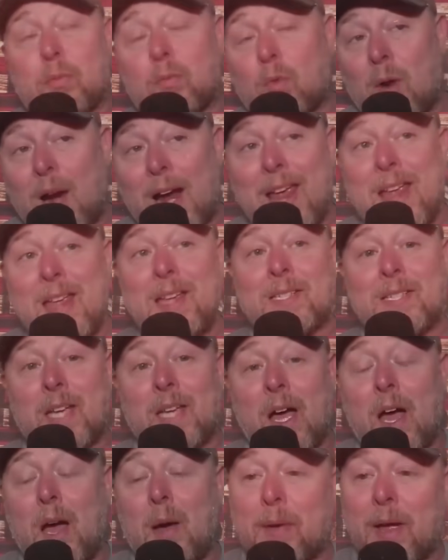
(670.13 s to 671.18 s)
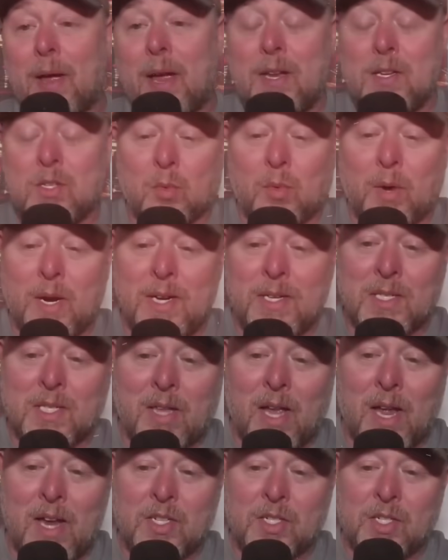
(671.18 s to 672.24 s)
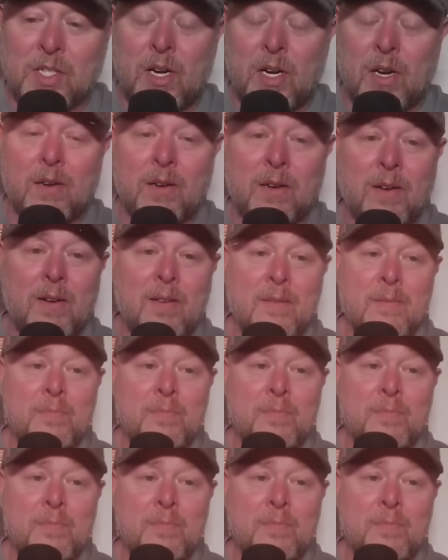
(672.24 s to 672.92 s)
raise up Angel Reese last year